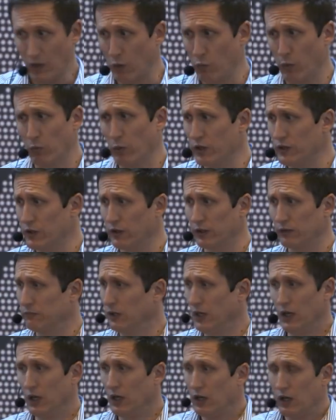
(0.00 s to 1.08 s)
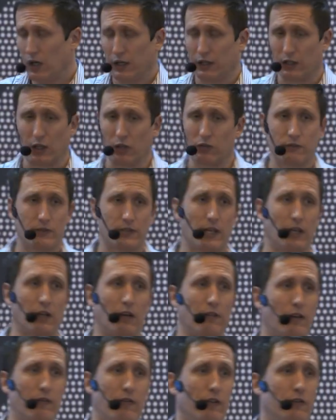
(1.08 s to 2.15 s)
we were doing, I don't know, say
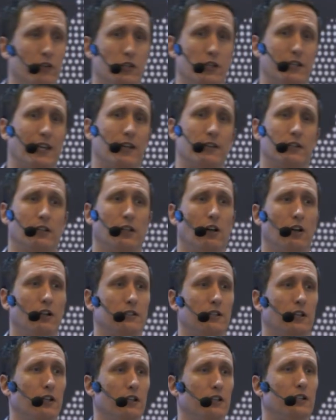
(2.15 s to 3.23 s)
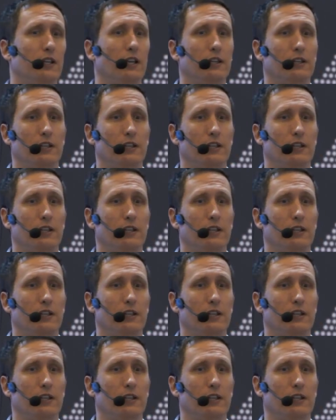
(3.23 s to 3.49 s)
500,000 cards last year.